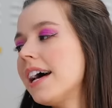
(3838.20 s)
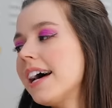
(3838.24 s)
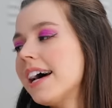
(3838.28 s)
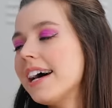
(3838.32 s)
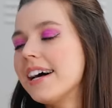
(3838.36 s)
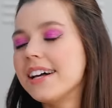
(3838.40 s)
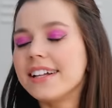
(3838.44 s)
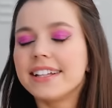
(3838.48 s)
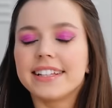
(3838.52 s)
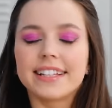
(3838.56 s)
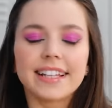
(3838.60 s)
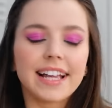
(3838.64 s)
help
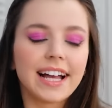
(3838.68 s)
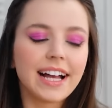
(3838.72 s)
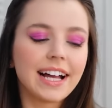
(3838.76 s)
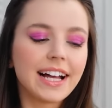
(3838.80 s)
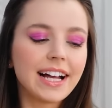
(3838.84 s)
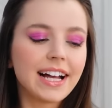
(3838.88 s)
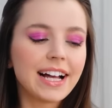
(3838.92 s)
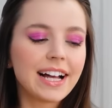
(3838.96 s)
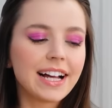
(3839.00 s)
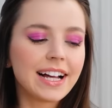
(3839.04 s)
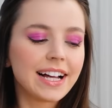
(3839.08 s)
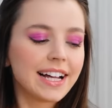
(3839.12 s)
Cheryl
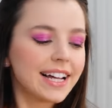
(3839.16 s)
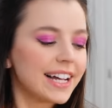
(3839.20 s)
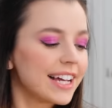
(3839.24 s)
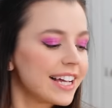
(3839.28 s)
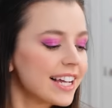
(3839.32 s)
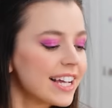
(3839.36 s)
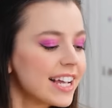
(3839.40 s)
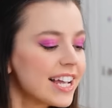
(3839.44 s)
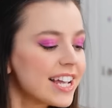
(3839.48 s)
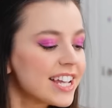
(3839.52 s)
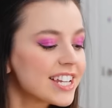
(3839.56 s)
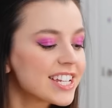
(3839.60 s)
now.
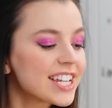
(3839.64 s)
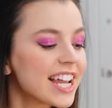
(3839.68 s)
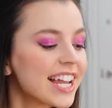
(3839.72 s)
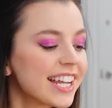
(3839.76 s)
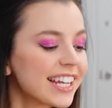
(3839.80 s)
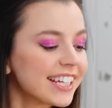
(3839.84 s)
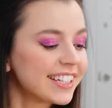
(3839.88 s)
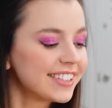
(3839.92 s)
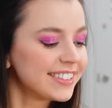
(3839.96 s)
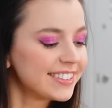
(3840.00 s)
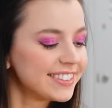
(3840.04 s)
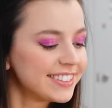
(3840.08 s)

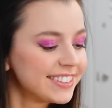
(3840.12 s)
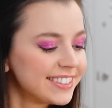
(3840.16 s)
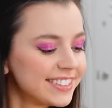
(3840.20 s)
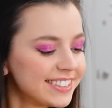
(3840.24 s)
Yoo-hoo!